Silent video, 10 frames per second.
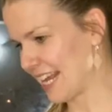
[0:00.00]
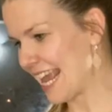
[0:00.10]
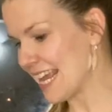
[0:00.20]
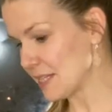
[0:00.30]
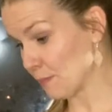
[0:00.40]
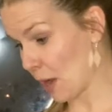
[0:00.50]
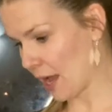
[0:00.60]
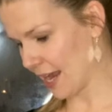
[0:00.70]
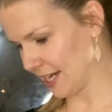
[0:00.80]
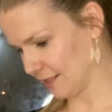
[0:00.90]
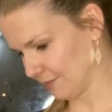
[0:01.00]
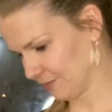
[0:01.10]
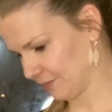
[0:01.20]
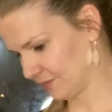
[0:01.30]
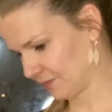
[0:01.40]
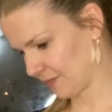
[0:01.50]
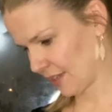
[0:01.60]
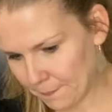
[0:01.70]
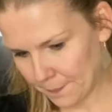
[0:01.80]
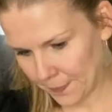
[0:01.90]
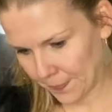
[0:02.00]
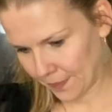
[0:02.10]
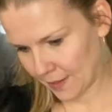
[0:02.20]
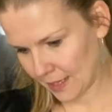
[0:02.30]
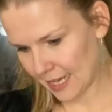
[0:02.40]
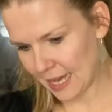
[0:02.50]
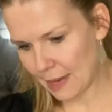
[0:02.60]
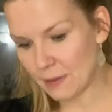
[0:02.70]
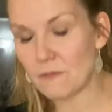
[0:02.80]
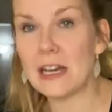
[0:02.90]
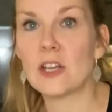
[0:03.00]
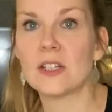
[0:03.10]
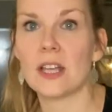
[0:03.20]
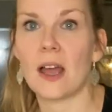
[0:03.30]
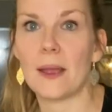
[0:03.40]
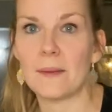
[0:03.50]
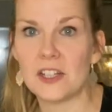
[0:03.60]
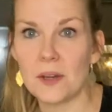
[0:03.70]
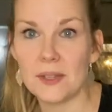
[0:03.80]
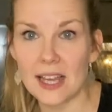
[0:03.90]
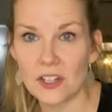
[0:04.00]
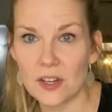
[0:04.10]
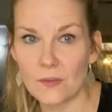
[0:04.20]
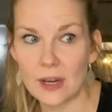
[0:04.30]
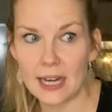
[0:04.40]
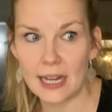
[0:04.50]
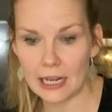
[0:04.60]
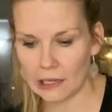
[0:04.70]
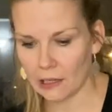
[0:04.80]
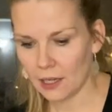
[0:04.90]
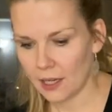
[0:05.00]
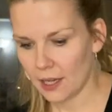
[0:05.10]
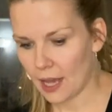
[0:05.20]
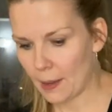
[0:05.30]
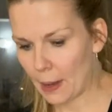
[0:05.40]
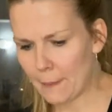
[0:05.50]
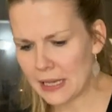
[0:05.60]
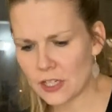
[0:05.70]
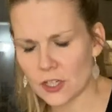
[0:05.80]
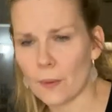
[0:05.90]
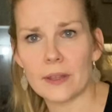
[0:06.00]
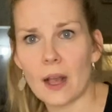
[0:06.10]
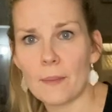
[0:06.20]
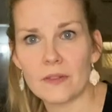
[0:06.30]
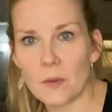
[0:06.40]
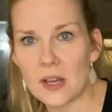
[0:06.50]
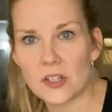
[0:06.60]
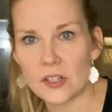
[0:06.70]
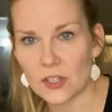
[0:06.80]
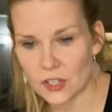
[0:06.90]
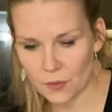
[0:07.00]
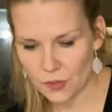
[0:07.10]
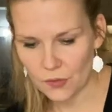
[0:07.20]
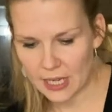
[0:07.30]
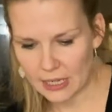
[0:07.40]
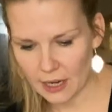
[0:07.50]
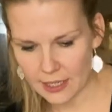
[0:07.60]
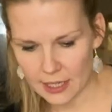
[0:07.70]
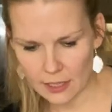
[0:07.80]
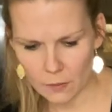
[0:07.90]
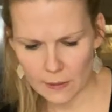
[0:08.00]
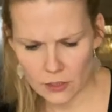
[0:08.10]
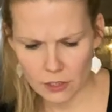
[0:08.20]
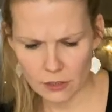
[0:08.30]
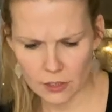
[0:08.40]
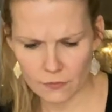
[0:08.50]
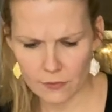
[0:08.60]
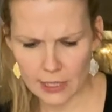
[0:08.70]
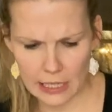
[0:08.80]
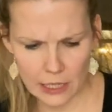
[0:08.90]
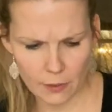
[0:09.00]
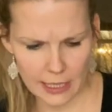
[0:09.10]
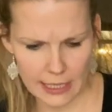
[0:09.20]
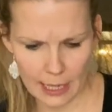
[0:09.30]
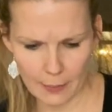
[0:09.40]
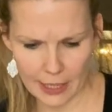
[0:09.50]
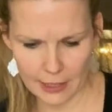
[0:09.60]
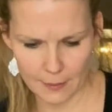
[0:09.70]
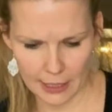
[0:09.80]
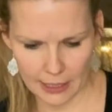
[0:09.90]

Here's mine. It came in really good time, and she was actually really, I messaged her with a couple of questions, and she was really nice to deal with. She was really quick to get back to me.